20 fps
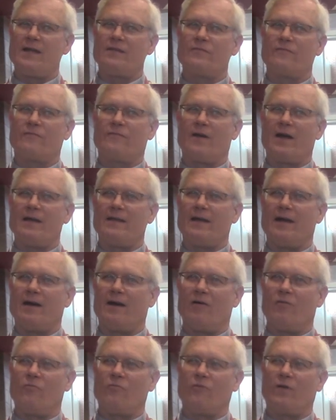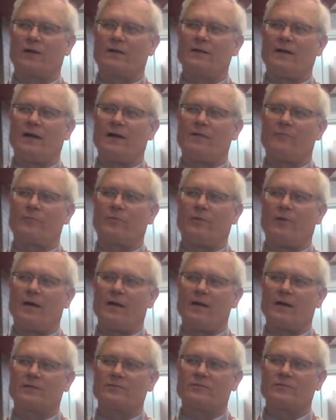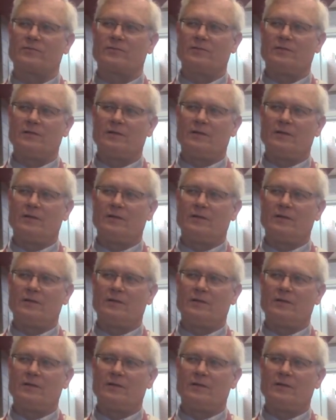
to find out what kind of products